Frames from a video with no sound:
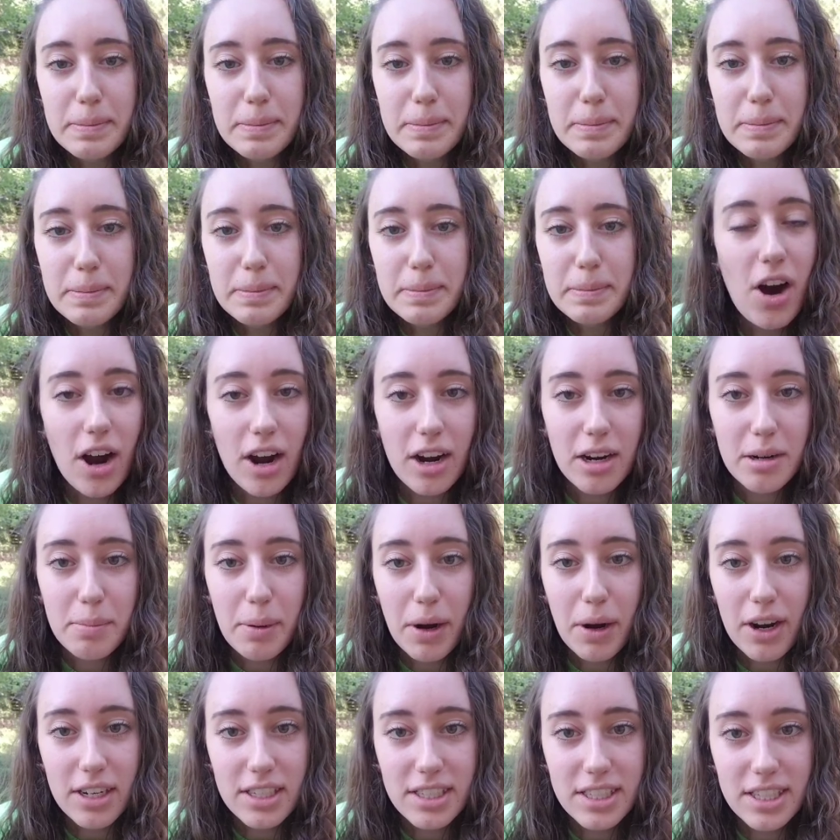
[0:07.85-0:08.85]
the hard
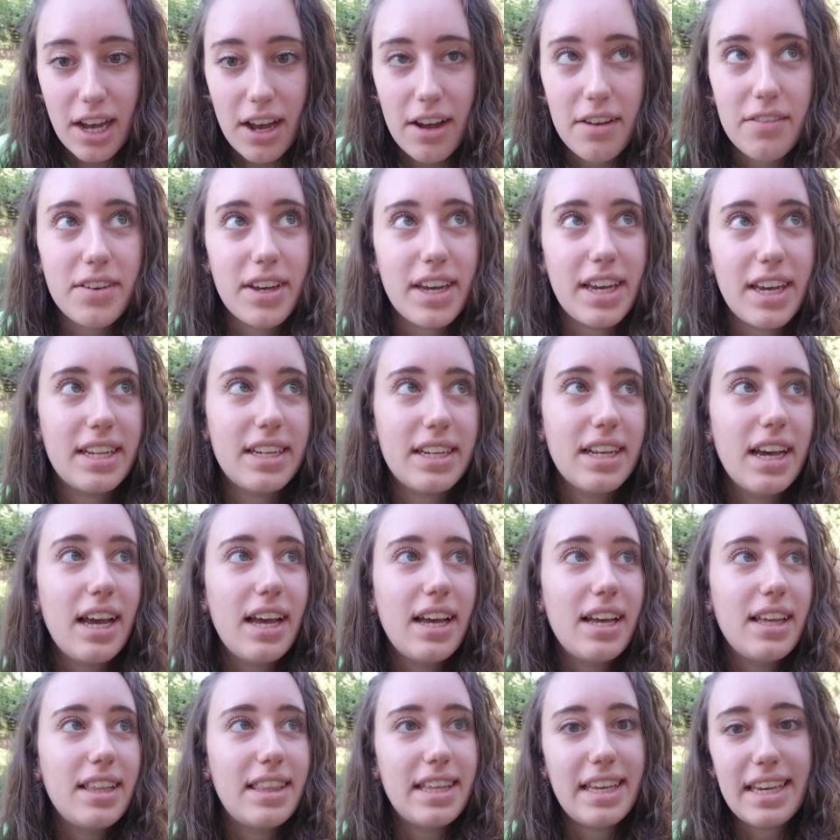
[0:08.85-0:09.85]
parts of it,
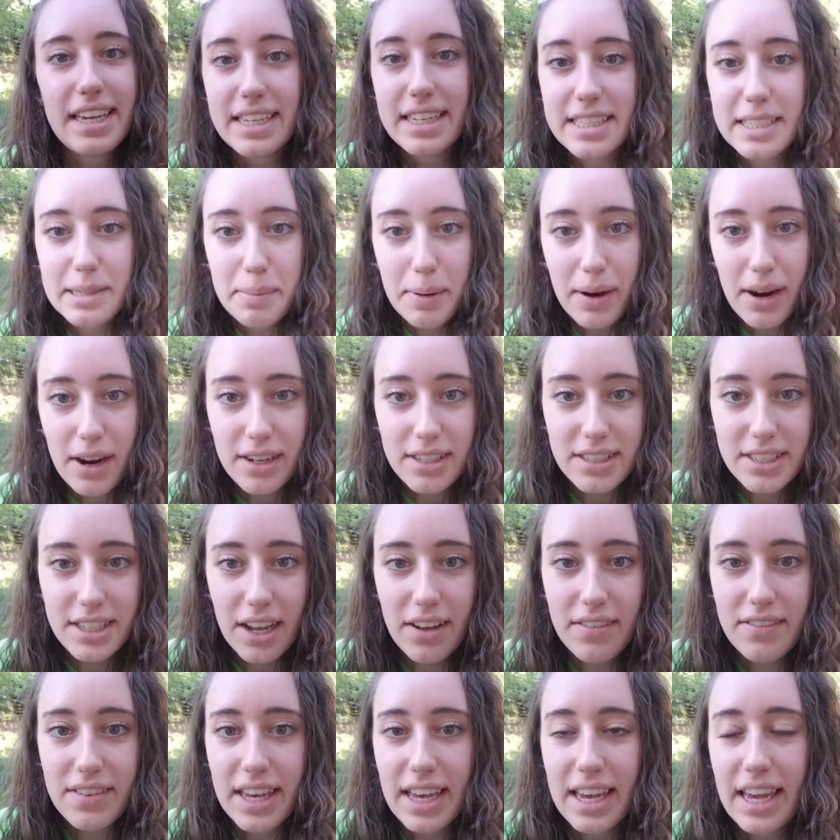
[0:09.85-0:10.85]
the easy parts
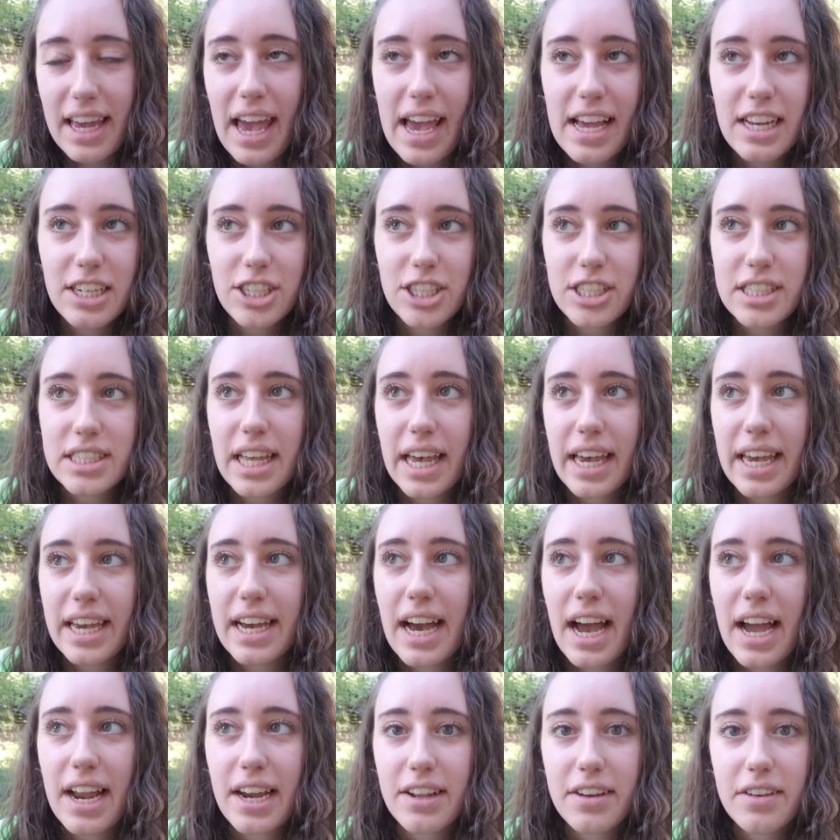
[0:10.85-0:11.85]
of it, and just
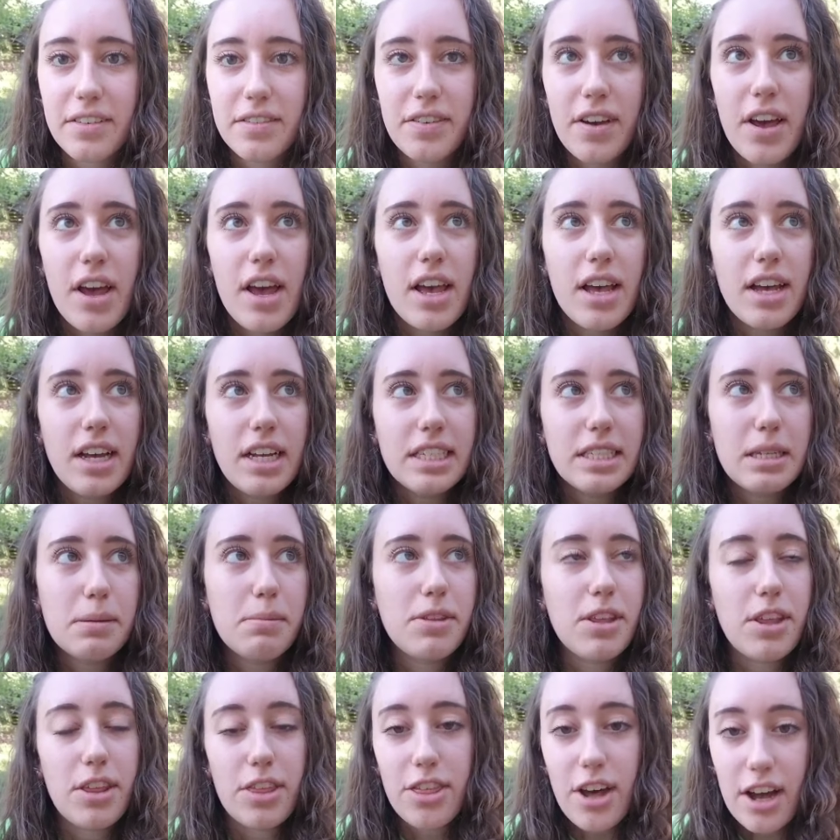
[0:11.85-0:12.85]
kind of some of
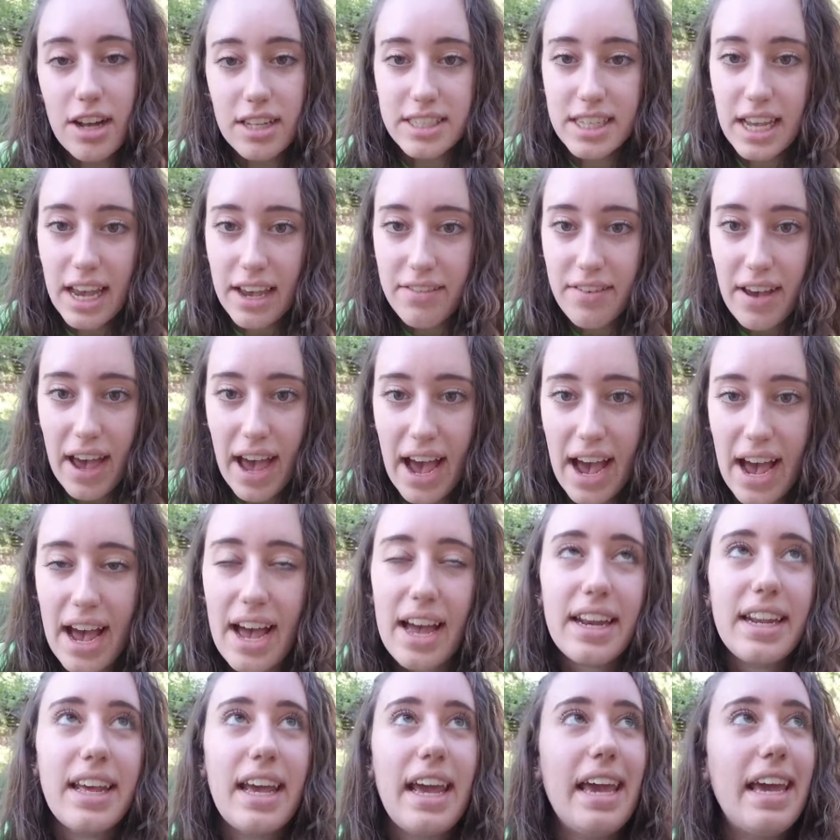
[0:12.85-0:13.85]
the thoughts I've had,
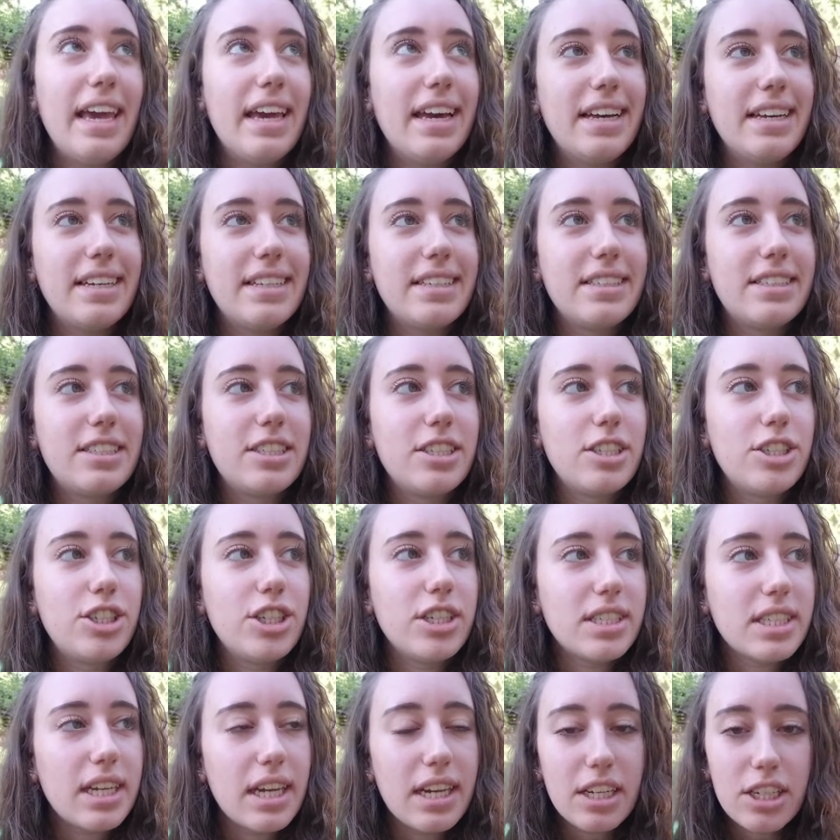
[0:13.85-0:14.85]
and
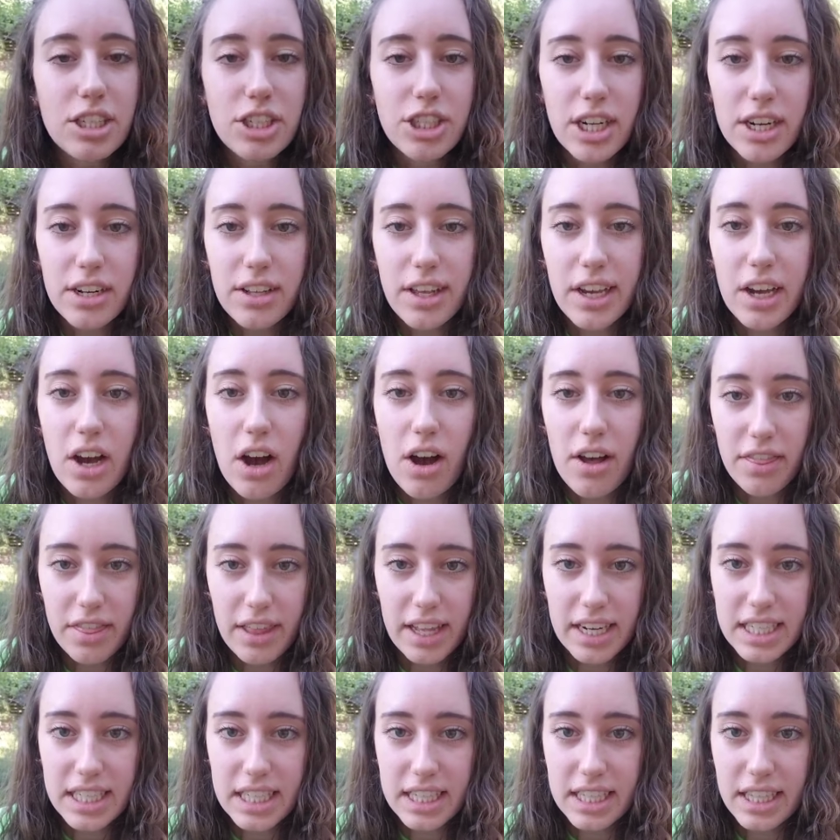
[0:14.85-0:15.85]
just kind of share
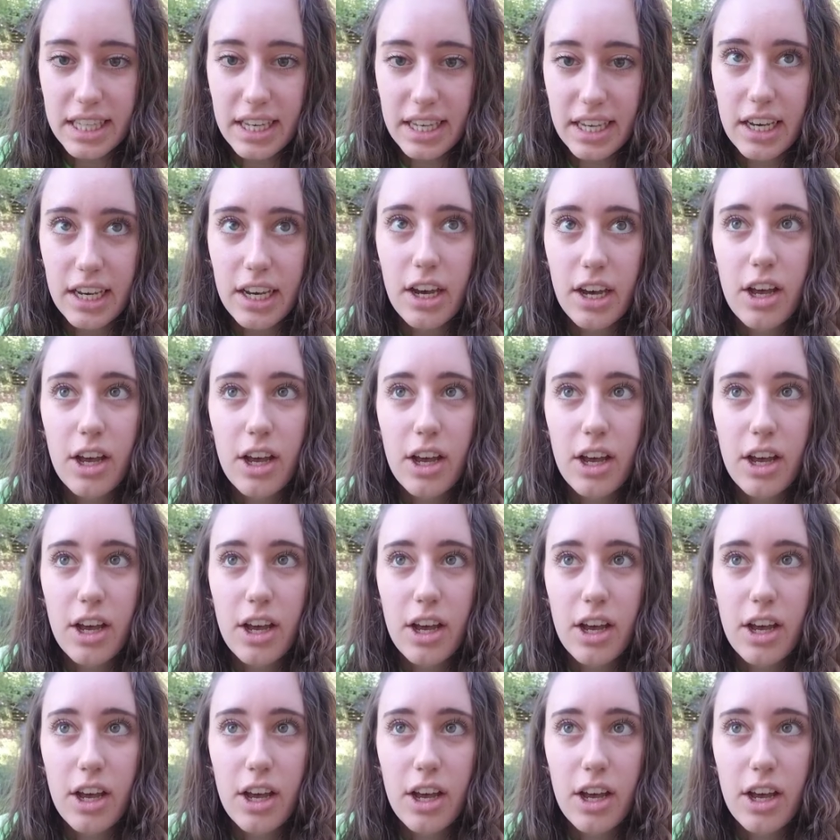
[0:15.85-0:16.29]
authentically